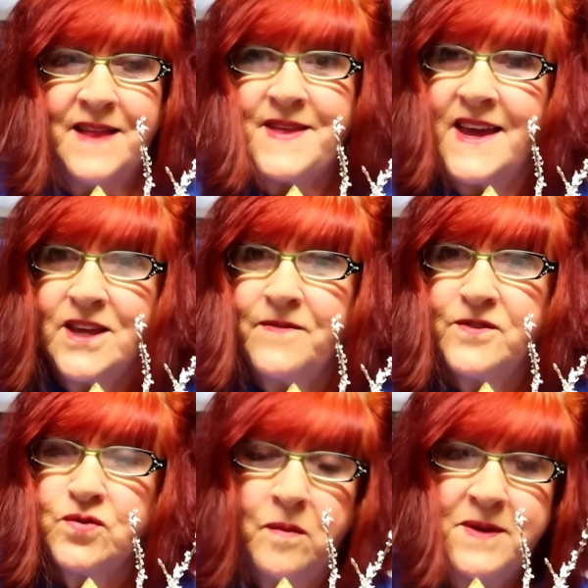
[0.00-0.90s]
thank you for
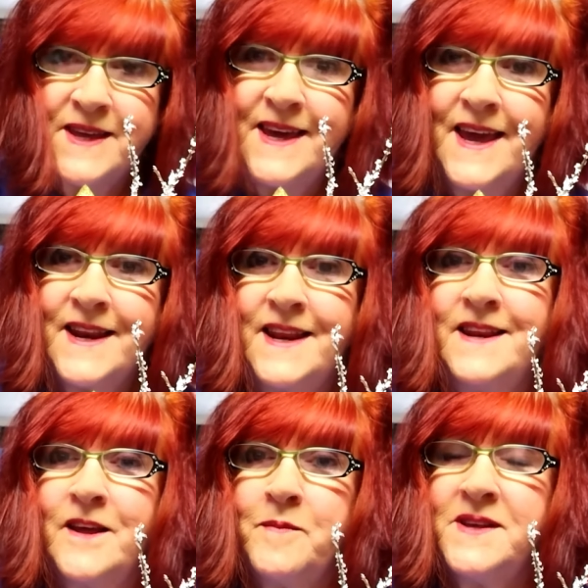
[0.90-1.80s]
joining me again. Any
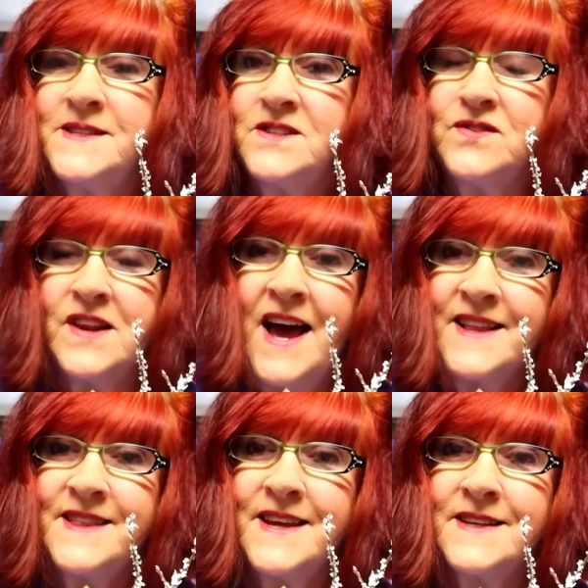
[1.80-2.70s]
newbies that you
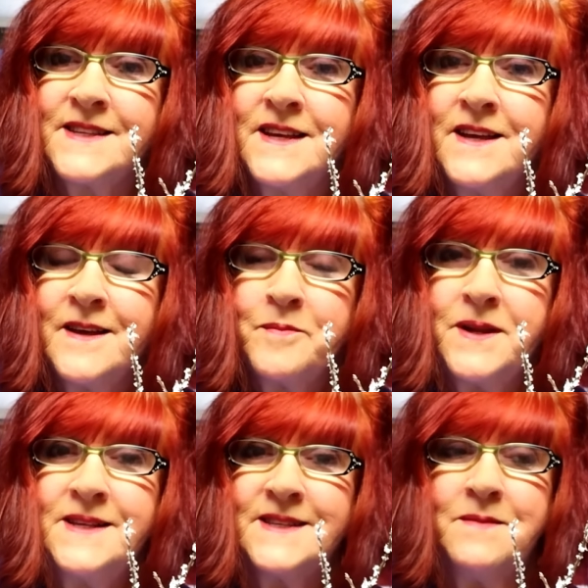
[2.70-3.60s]
like this,
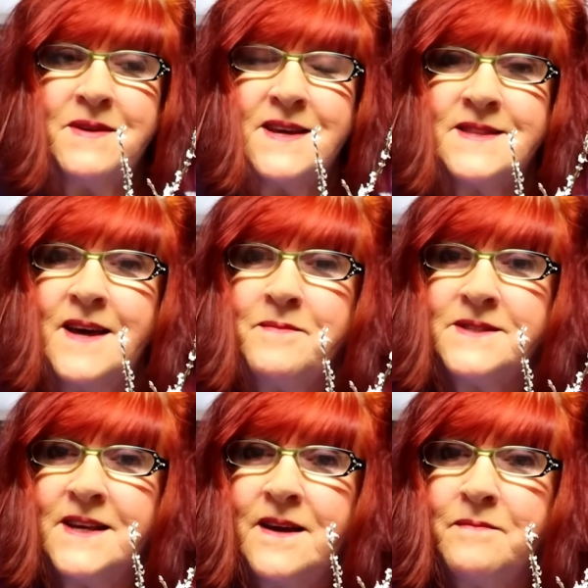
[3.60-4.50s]
please give me a
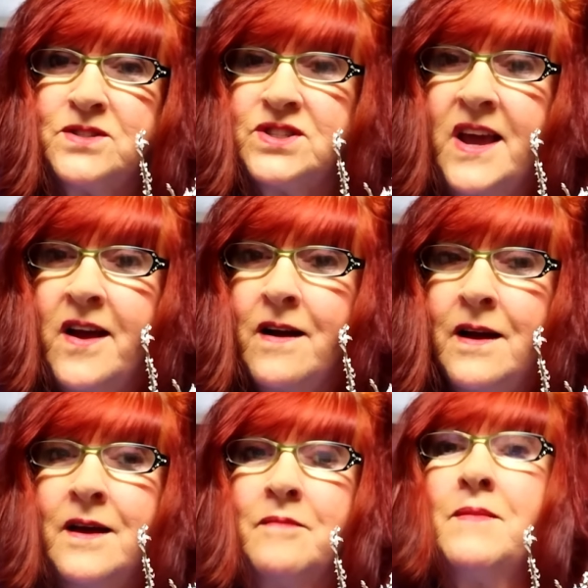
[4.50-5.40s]
thumbs up, share,
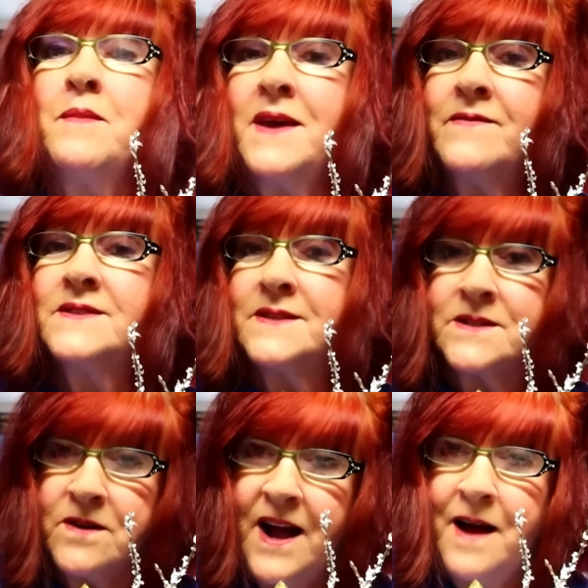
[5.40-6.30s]
maybe even
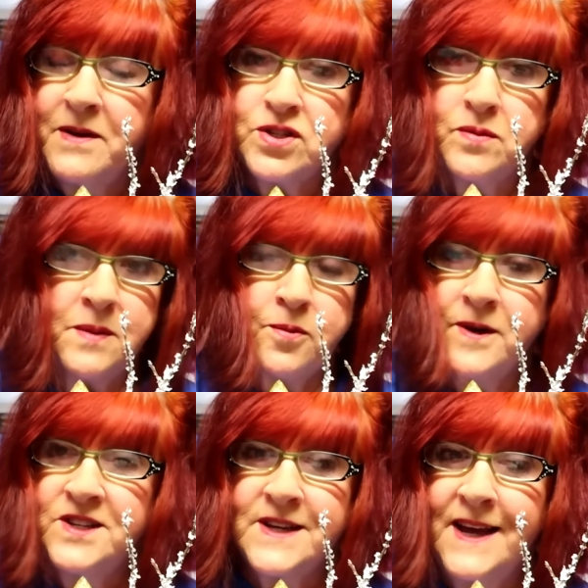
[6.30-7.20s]
subscribe. I sure would
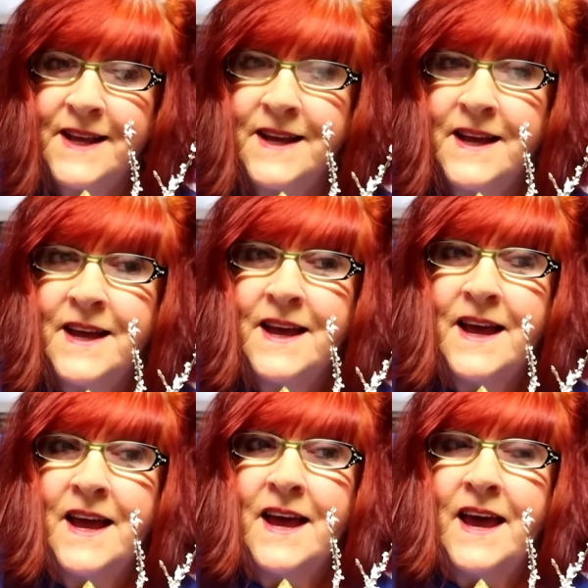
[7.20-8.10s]
appreciate it.
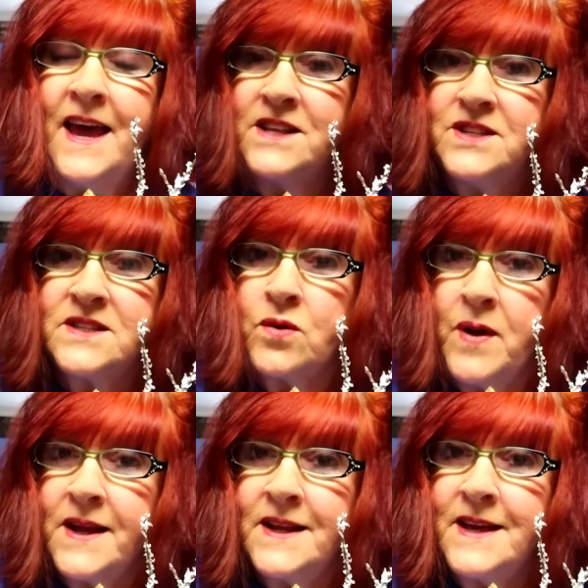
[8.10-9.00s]
And just
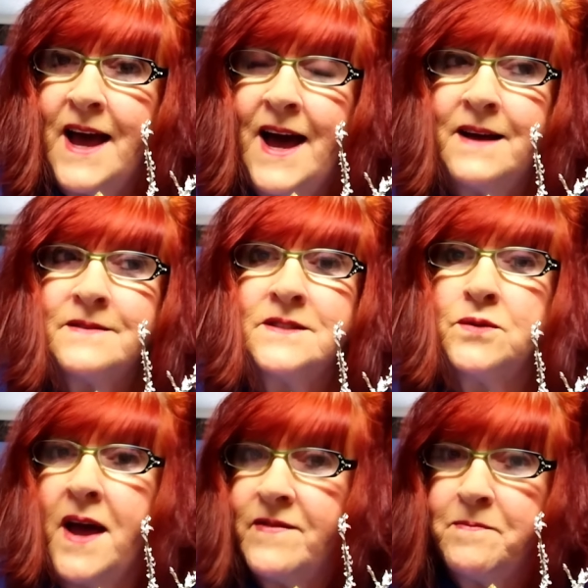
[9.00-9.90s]
quickly, I do
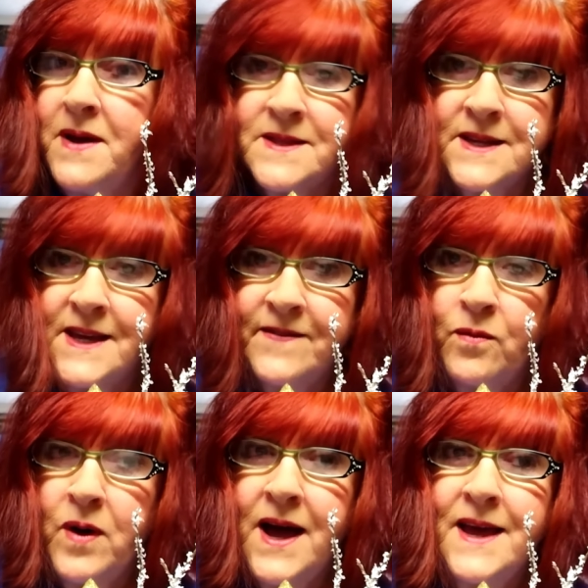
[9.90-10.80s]
have a monthly
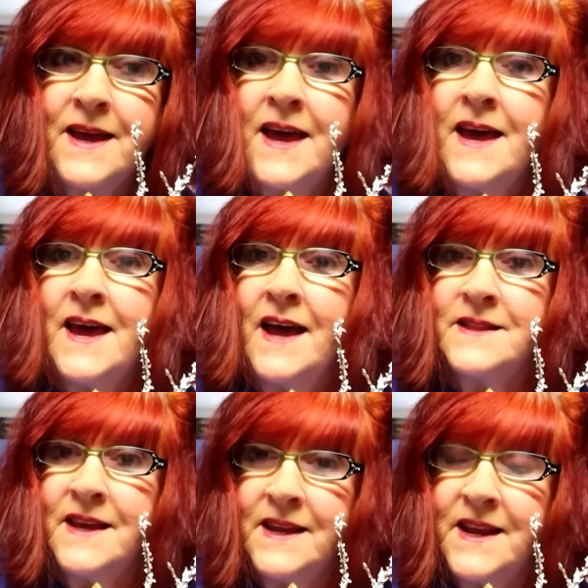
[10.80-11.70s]
giveaway at
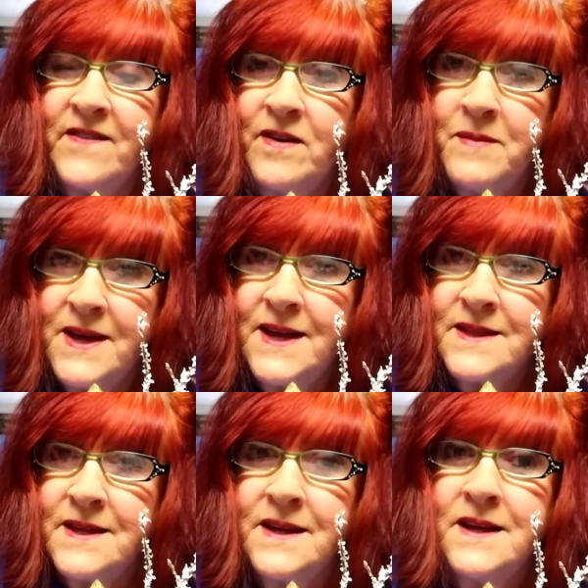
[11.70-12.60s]
the end of every month
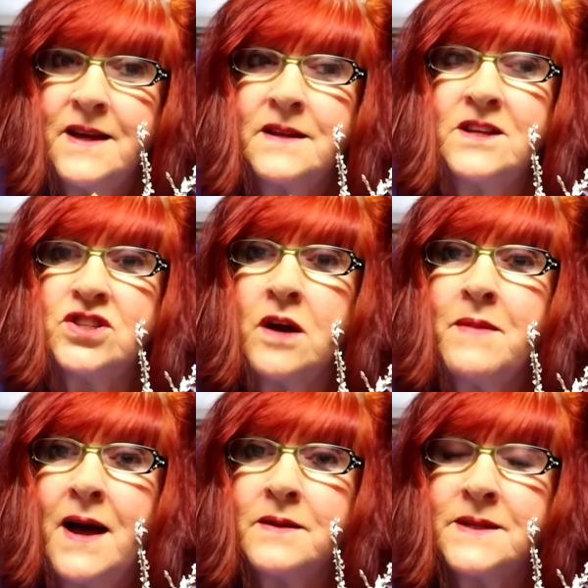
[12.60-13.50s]
to show
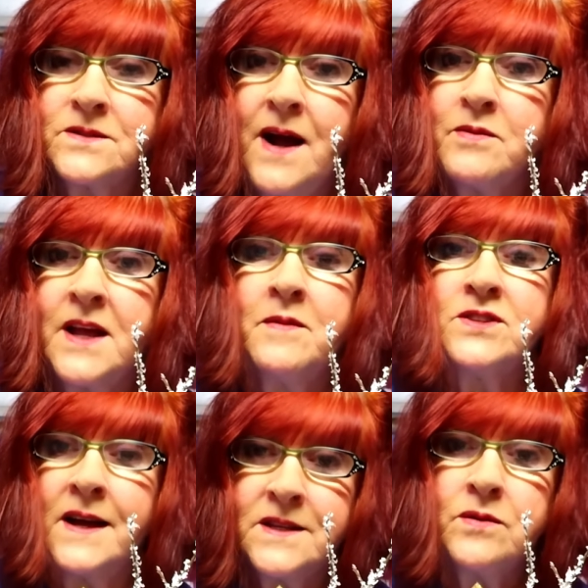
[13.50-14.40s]
my subscribers how much
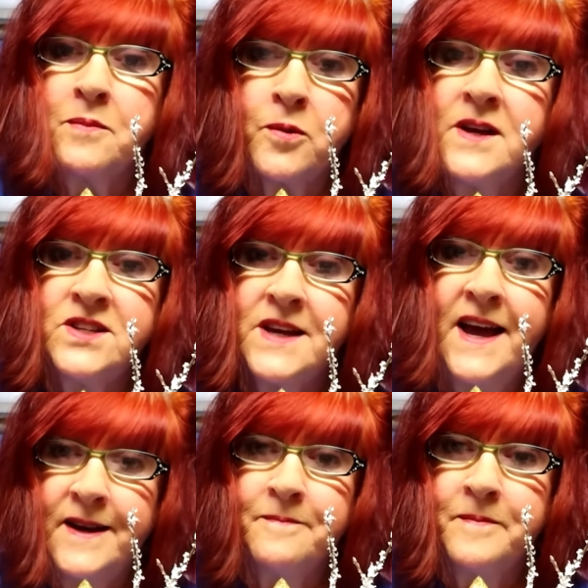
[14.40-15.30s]
I do
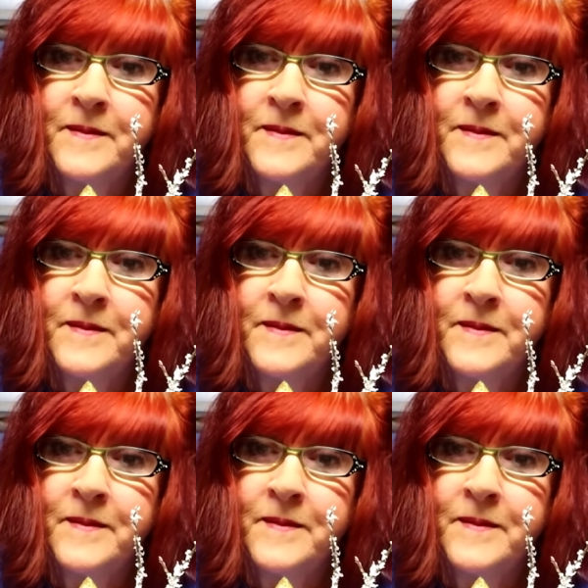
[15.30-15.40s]
appreciate them.